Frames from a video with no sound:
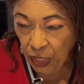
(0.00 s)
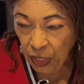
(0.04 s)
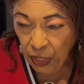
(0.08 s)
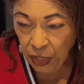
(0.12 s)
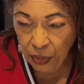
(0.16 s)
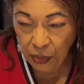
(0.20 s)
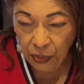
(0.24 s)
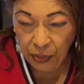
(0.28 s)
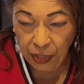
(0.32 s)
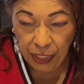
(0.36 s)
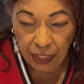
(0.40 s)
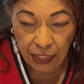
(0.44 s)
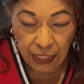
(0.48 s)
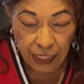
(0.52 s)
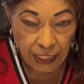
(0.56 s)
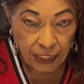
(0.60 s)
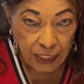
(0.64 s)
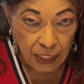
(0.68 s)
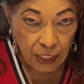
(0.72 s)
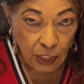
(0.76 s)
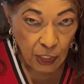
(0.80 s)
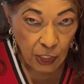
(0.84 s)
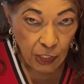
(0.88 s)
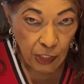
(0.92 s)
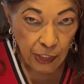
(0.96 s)
Okay, that's
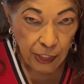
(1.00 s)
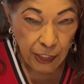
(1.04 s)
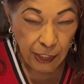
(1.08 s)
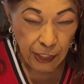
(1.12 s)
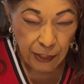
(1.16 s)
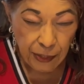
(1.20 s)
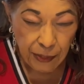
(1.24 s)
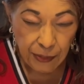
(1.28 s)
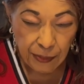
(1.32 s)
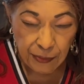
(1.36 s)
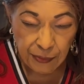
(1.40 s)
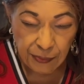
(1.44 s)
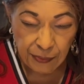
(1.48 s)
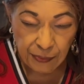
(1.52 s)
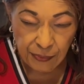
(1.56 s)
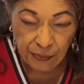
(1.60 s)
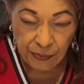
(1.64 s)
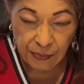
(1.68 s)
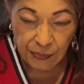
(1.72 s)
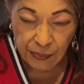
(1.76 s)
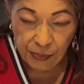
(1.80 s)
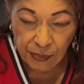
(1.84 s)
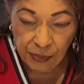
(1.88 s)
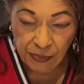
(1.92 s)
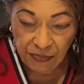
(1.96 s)
clear
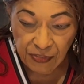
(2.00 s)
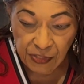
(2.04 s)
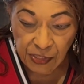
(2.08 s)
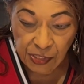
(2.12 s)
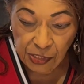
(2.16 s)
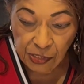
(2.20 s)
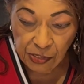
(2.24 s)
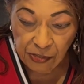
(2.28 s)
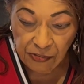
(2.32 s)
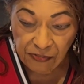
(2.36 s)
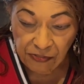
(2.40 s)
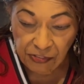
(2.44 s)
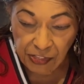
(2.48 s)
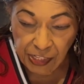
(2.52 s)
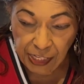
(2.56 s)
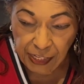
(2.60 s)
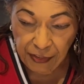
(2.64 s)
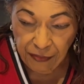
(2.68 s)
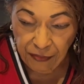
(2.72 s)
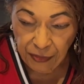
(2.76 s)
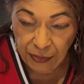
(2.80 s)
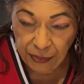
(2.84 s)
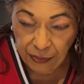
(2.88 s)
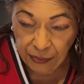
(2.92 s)
vanilla flavor.